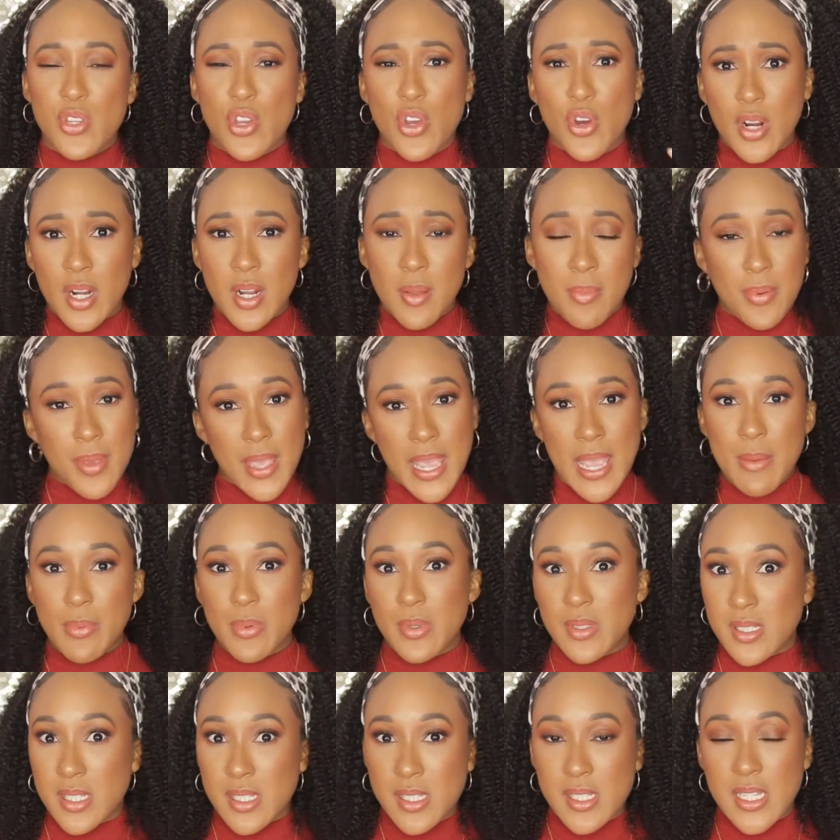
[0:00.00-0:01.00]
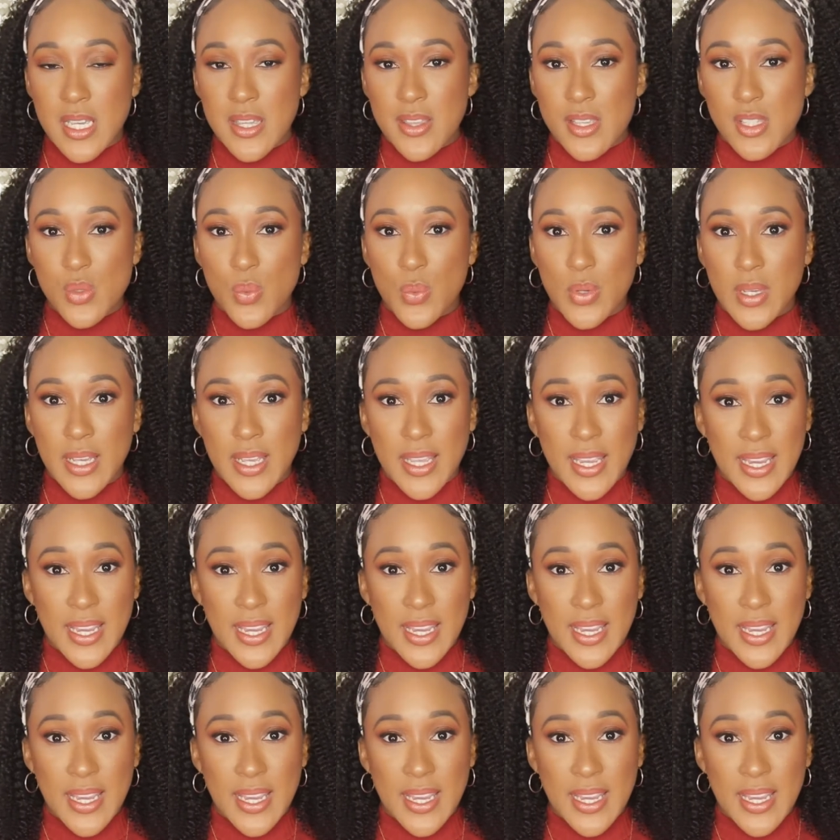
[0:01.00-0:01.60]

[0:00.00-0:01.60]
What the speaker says: you're going to be able to see this wig